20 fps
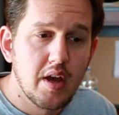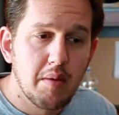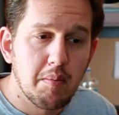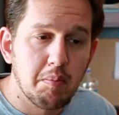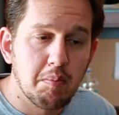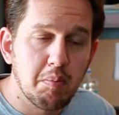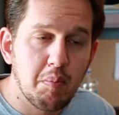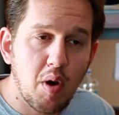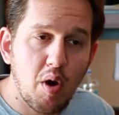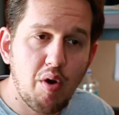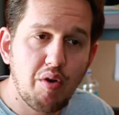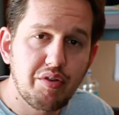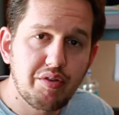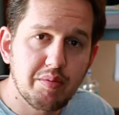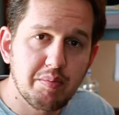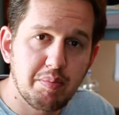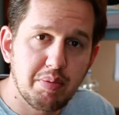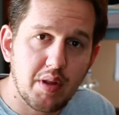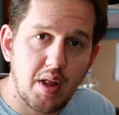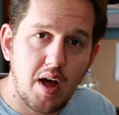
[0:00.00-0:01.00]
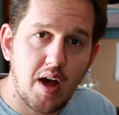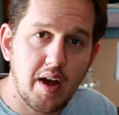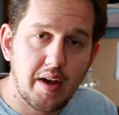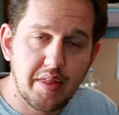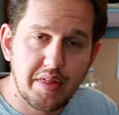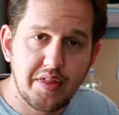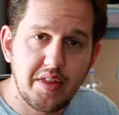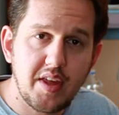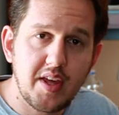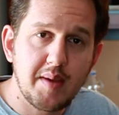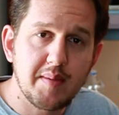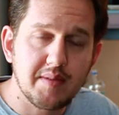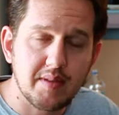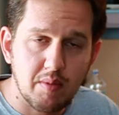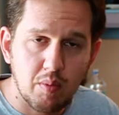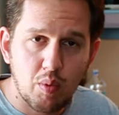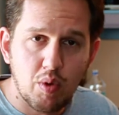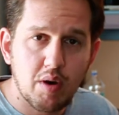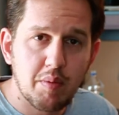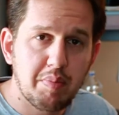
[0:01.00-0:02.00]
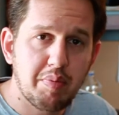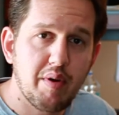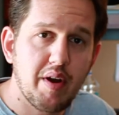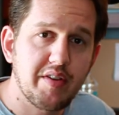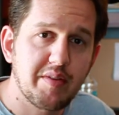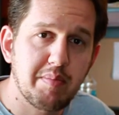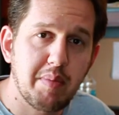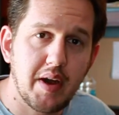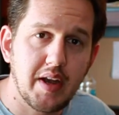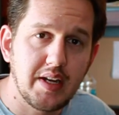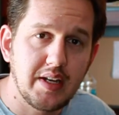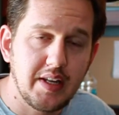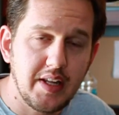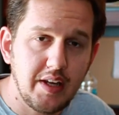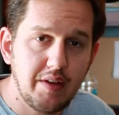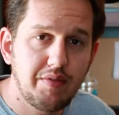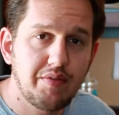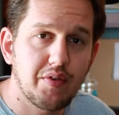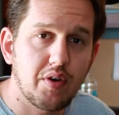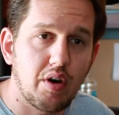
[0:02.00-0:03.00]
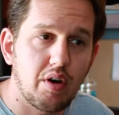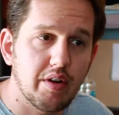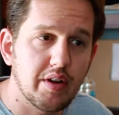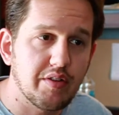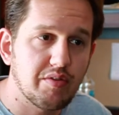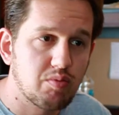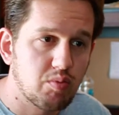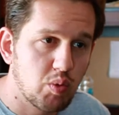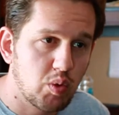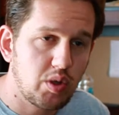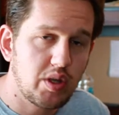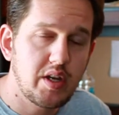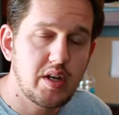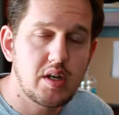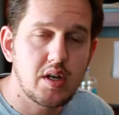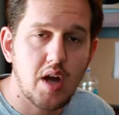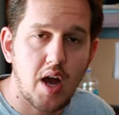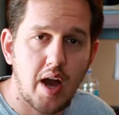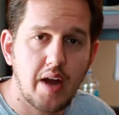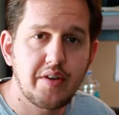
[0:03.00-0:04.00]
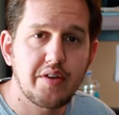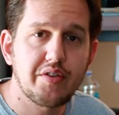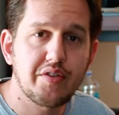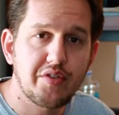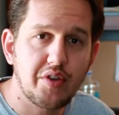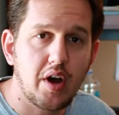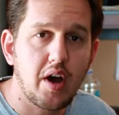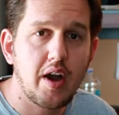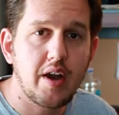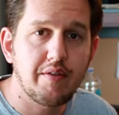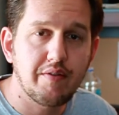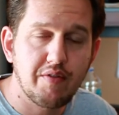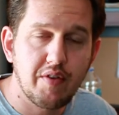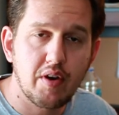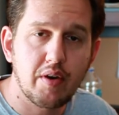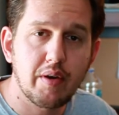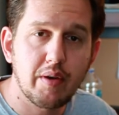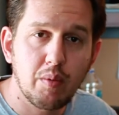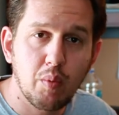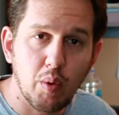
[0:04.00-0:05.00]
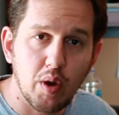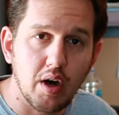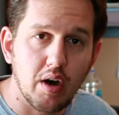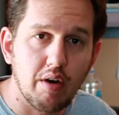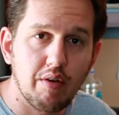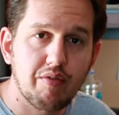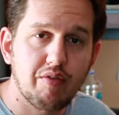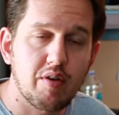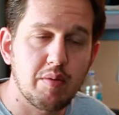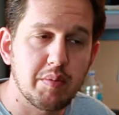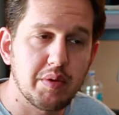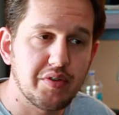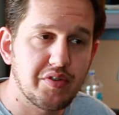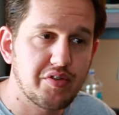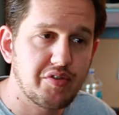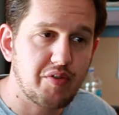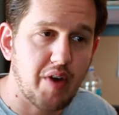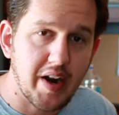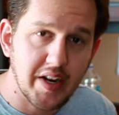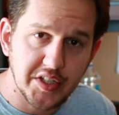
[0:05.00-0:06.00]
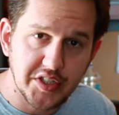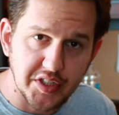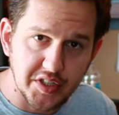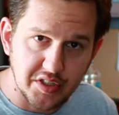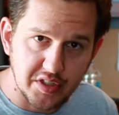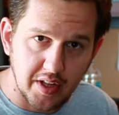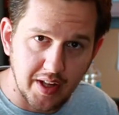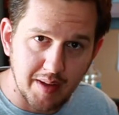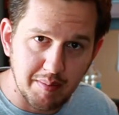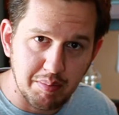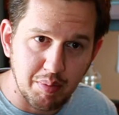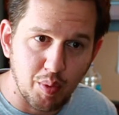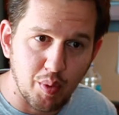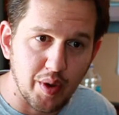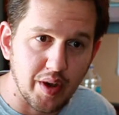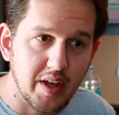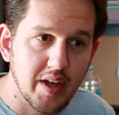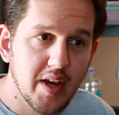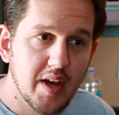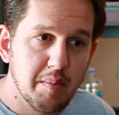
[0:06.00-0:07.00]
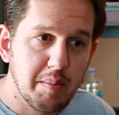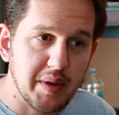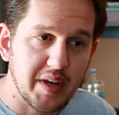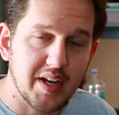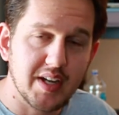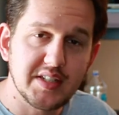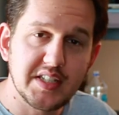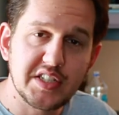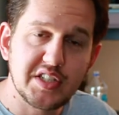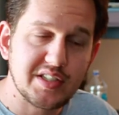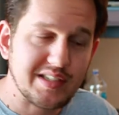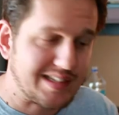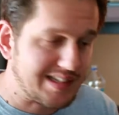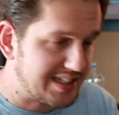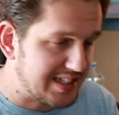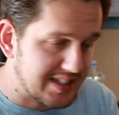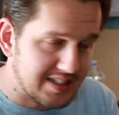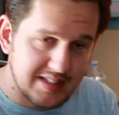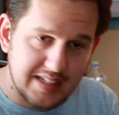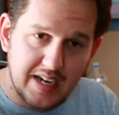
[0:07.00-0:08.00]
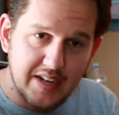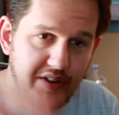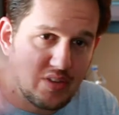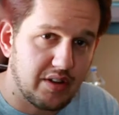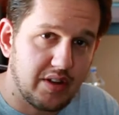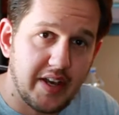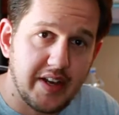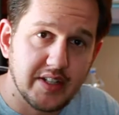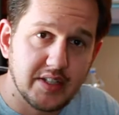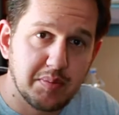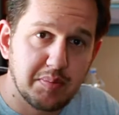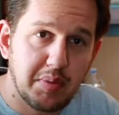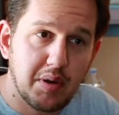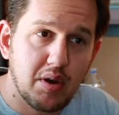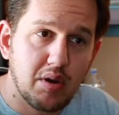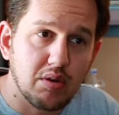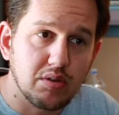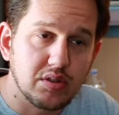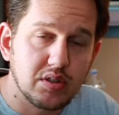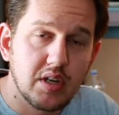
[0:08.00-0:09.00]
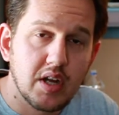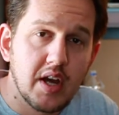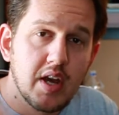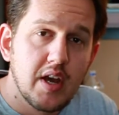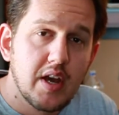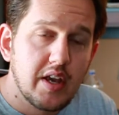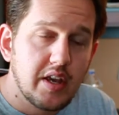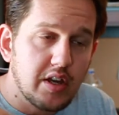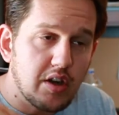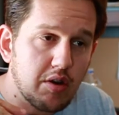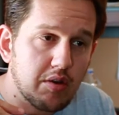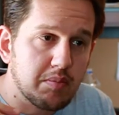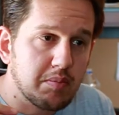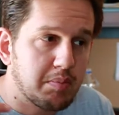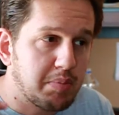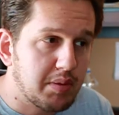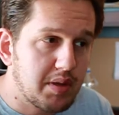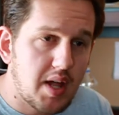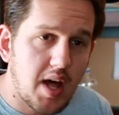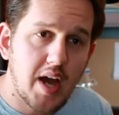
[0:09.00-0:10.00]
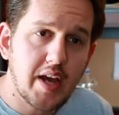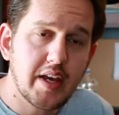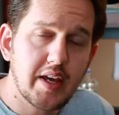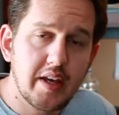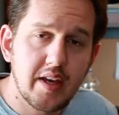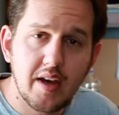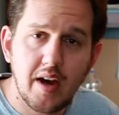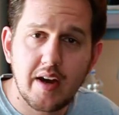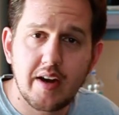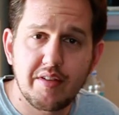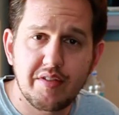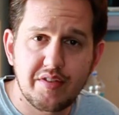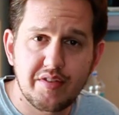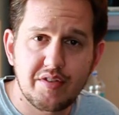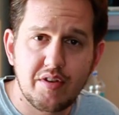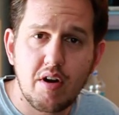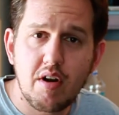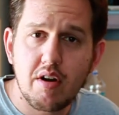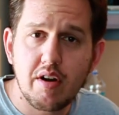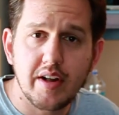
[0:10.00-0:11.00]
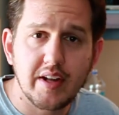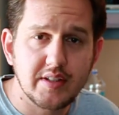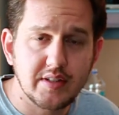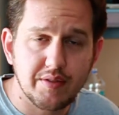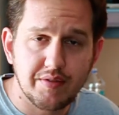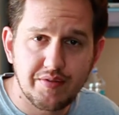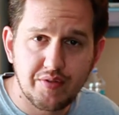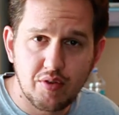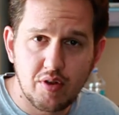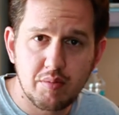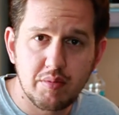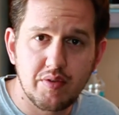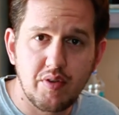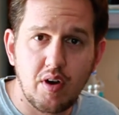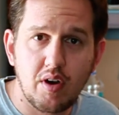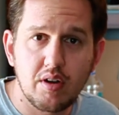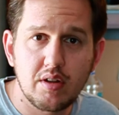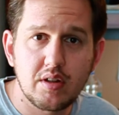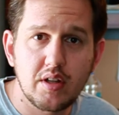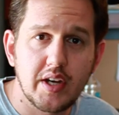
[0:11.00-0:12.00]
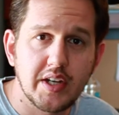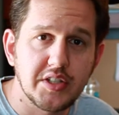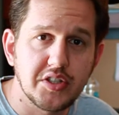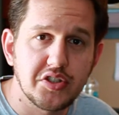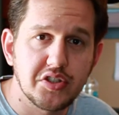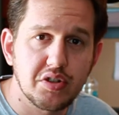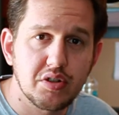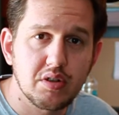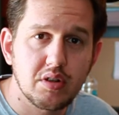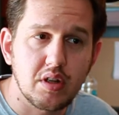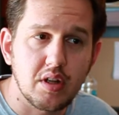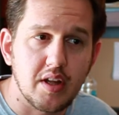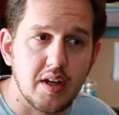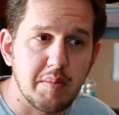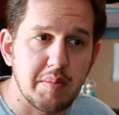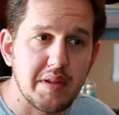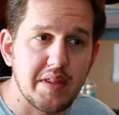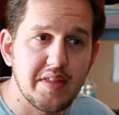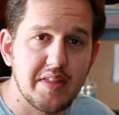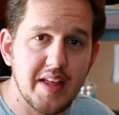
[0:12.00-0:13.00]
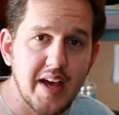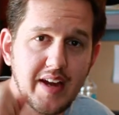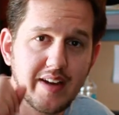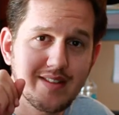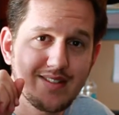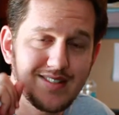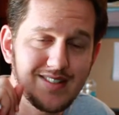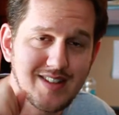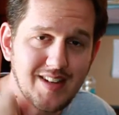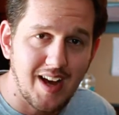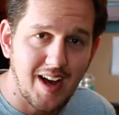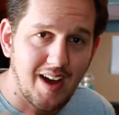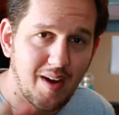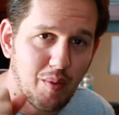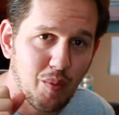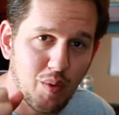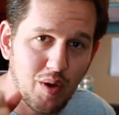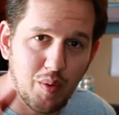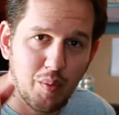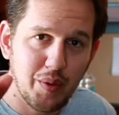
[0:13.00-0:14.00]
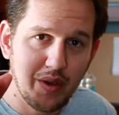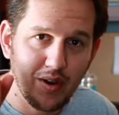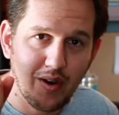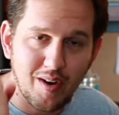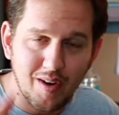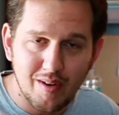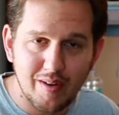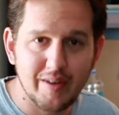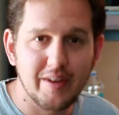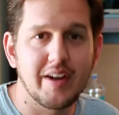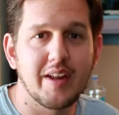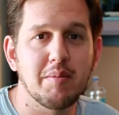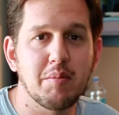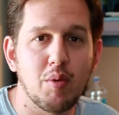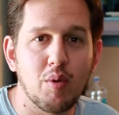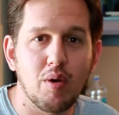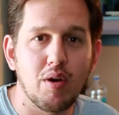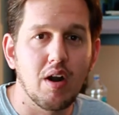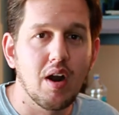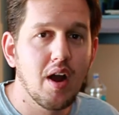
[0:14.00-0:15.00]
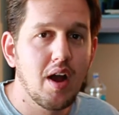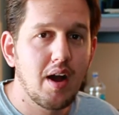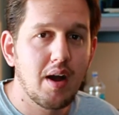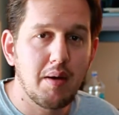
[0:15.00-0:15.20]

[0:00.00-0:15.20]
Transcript: most blog themes in WordPress by default is really not designed very well from a strategy standpoint because it just lists out your latest post. You know, blogging got its start as a form of online journaling, but that is not what we are anymore